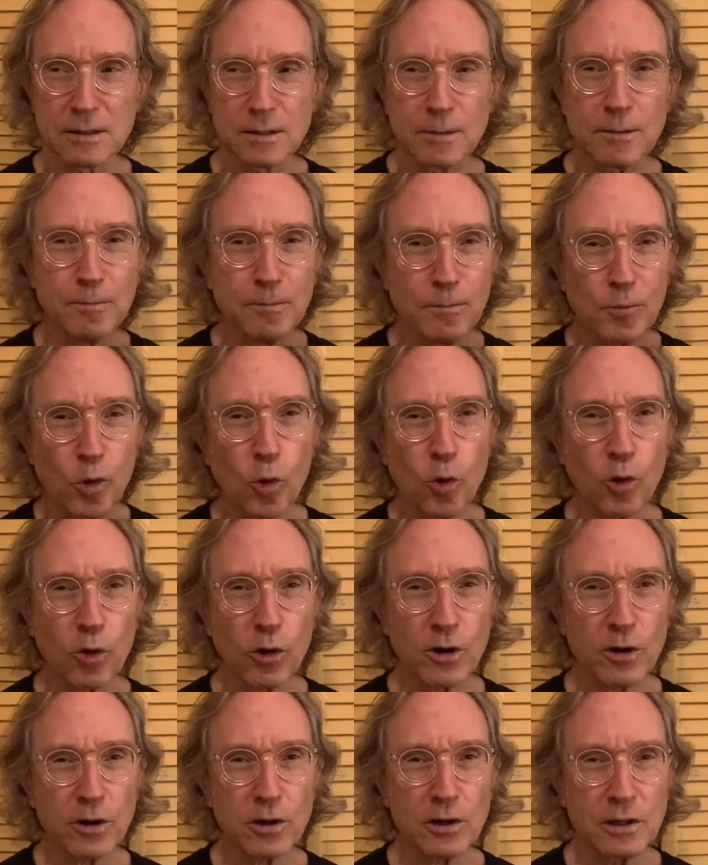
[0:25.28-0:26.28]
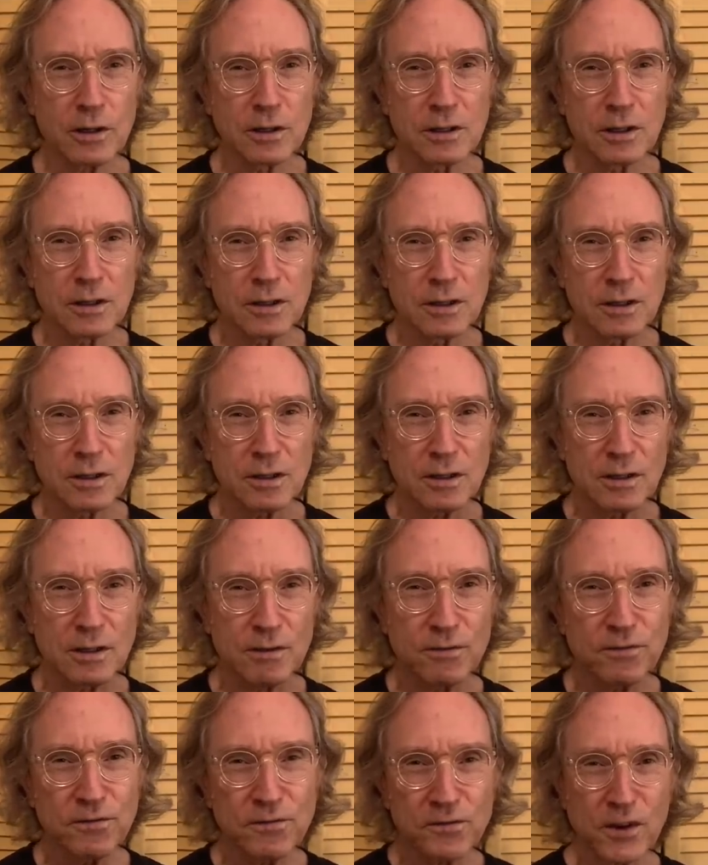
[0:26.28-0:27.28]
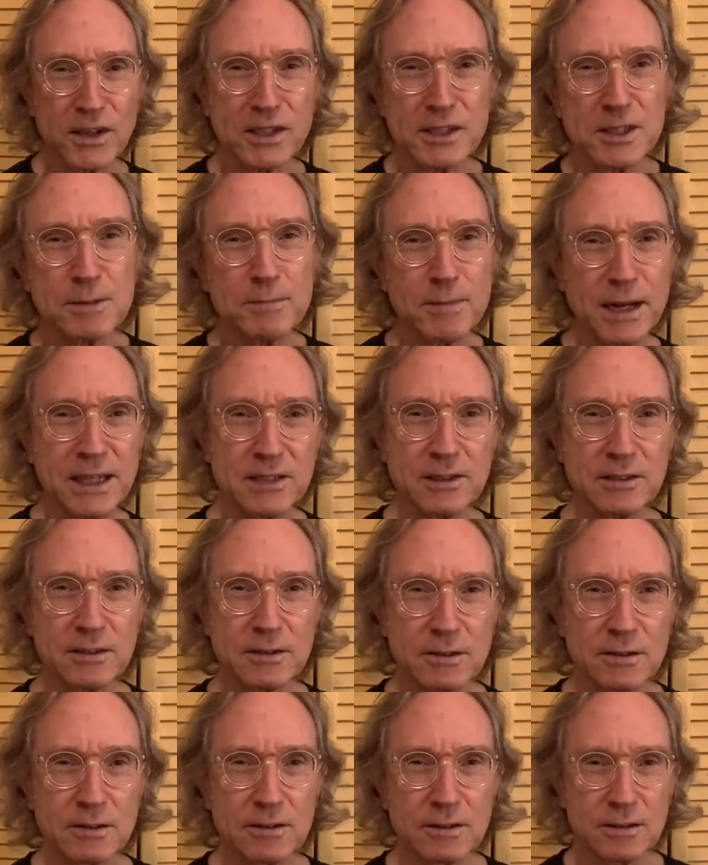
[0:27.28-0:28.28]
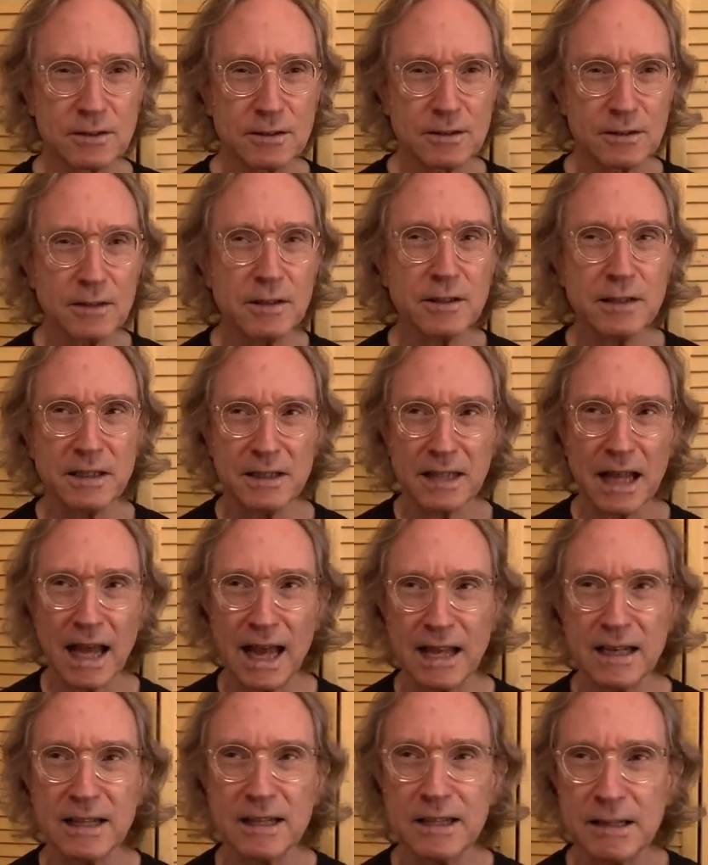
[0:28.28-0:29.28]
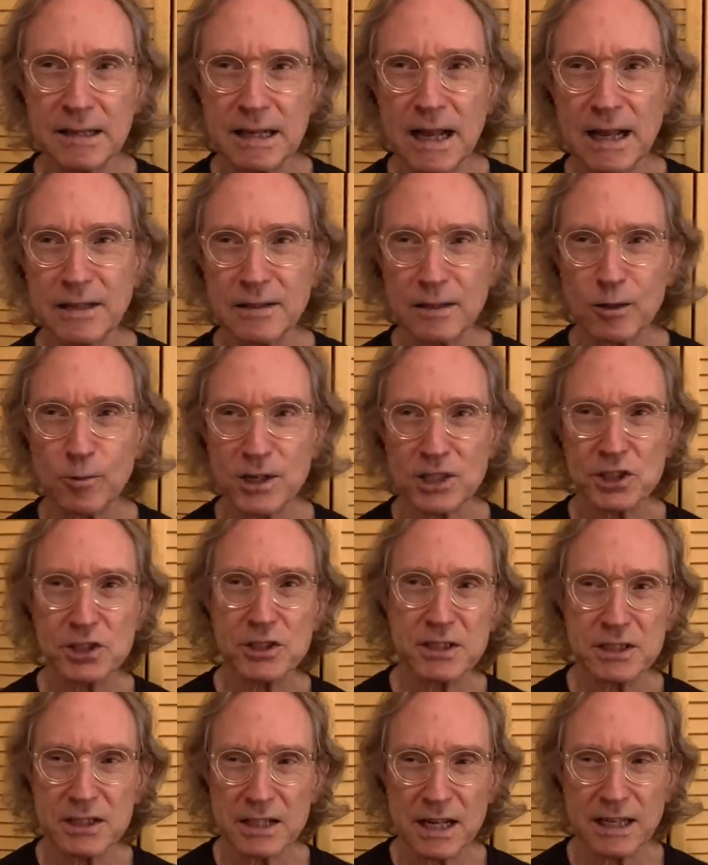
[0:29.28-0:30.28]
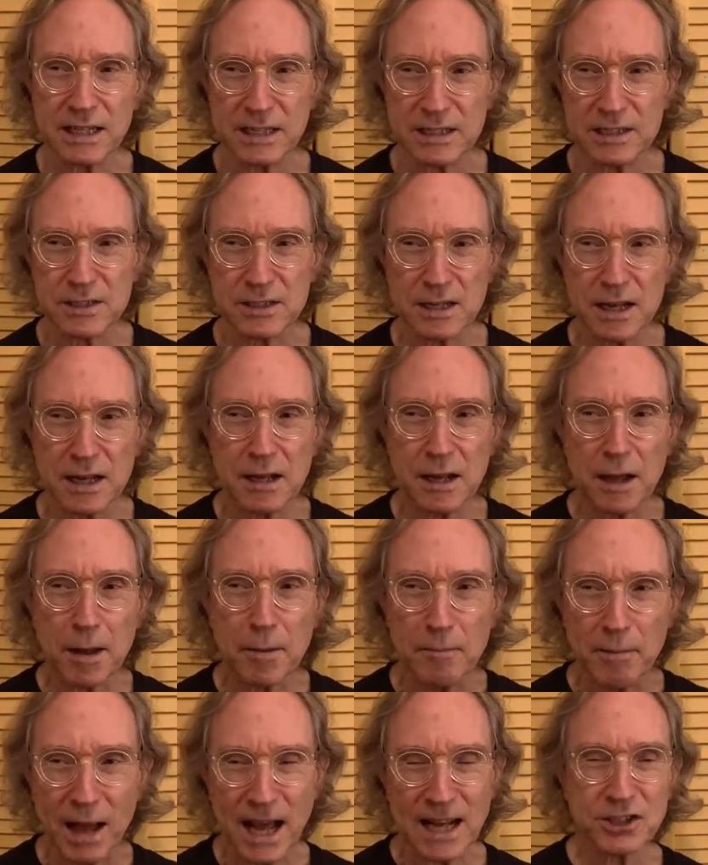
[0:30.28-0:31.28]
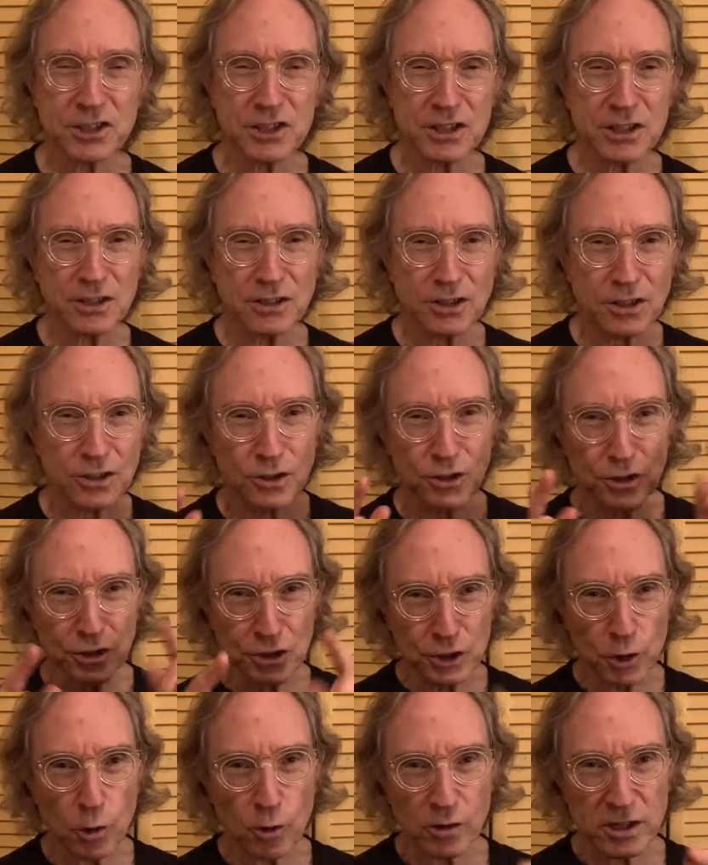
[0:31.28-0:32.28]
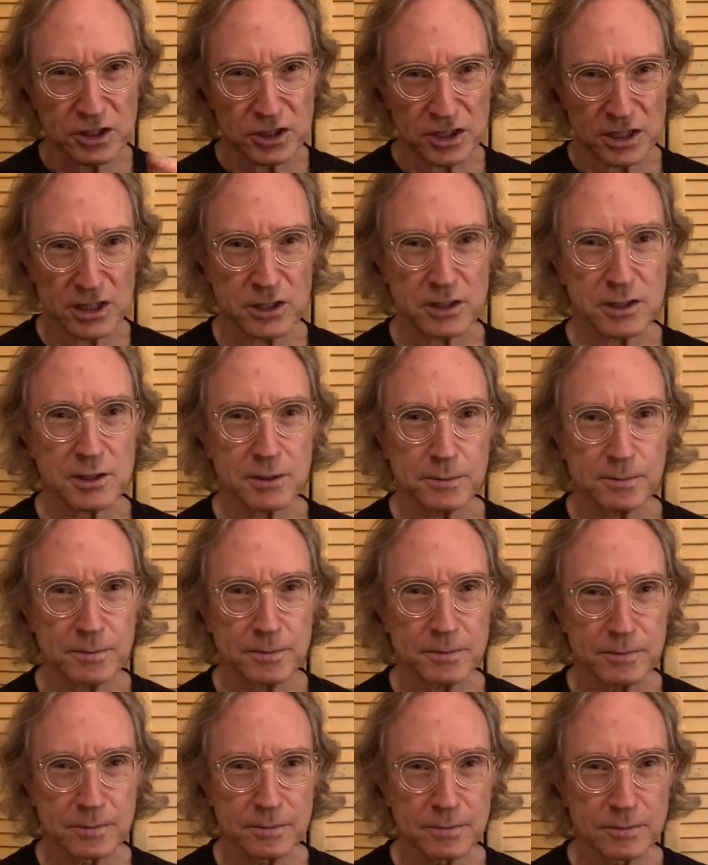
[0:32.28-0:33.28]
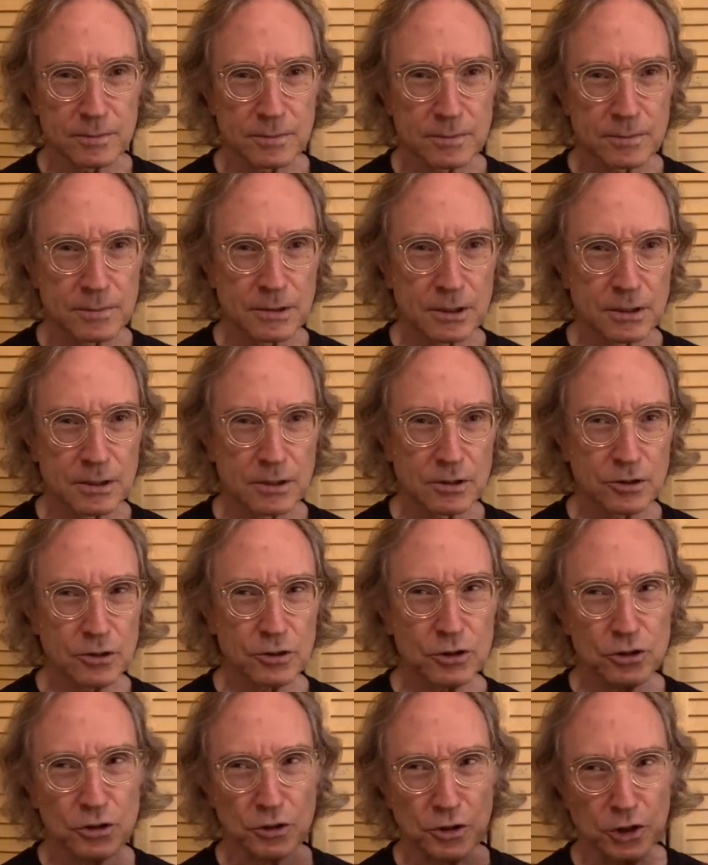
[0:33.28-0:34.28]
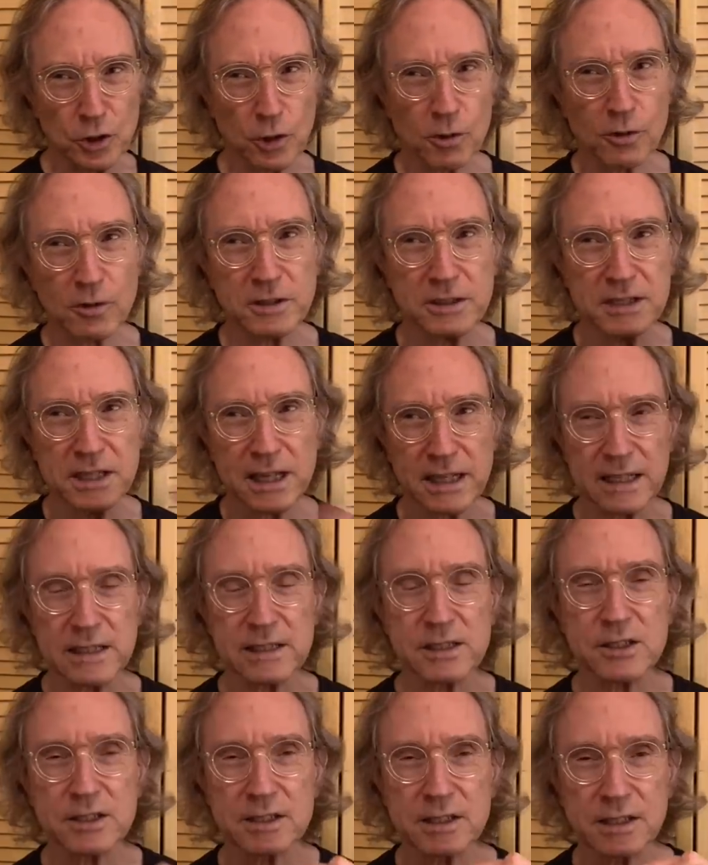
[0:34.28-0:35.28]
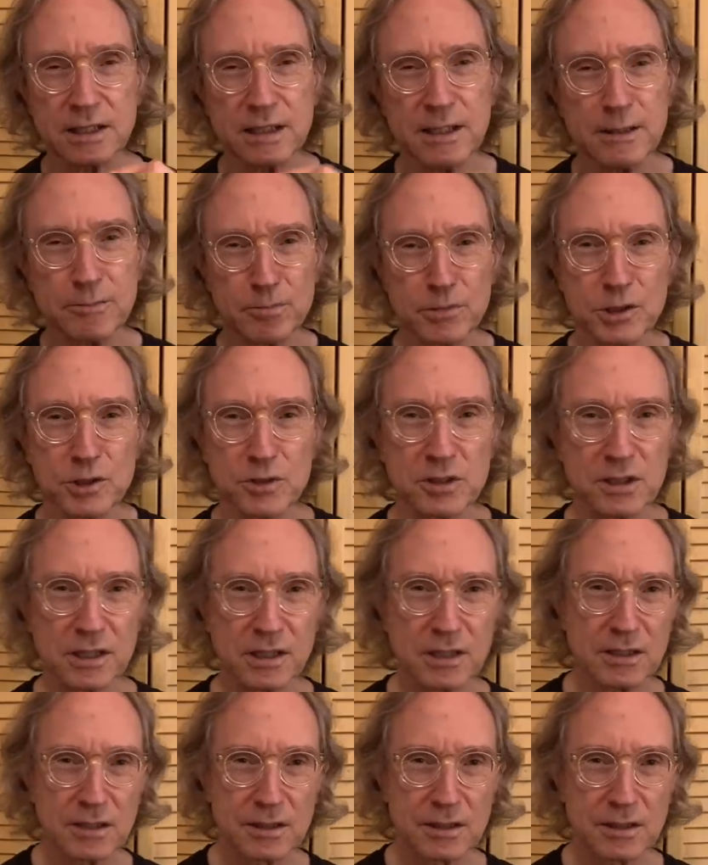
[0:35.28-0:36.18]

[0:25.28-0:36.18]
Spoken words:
more fundamental than that. And the question today is matching your system to your taste in music.